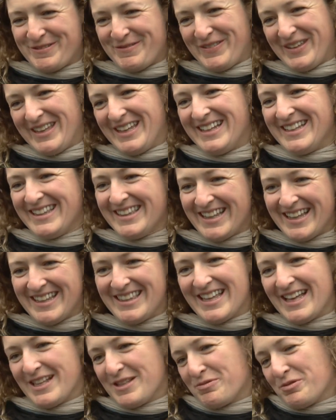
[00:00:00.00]
for me, and
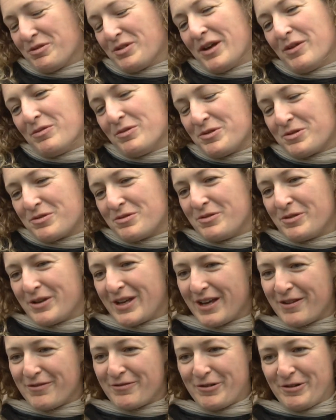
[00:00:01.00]
that's what I was
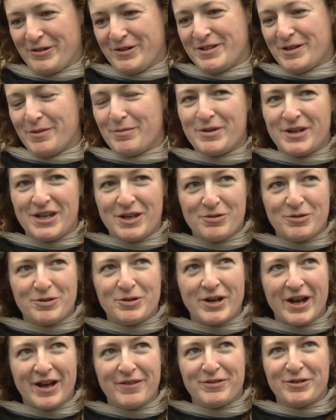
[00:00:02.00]
looking for, somebody who
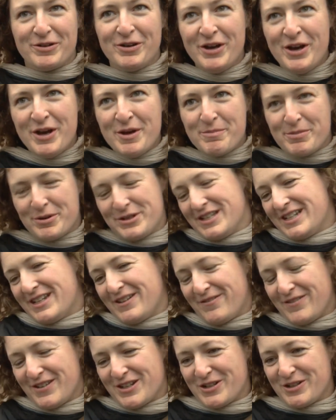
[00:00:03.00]
could have a
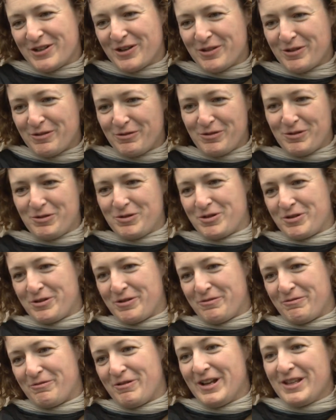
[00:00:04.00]
positive vision on the future
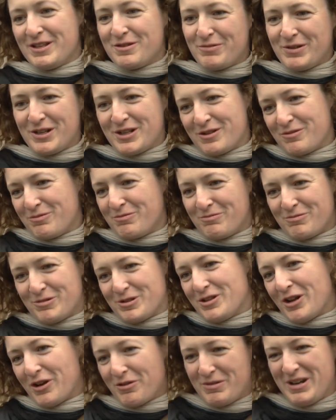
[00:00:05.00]
of France, which
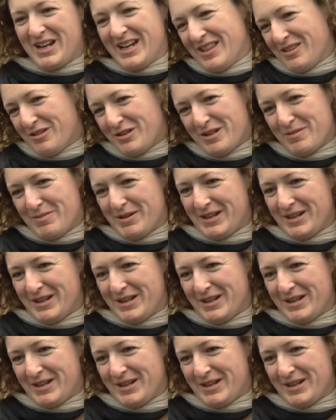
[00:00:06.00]
was not really in the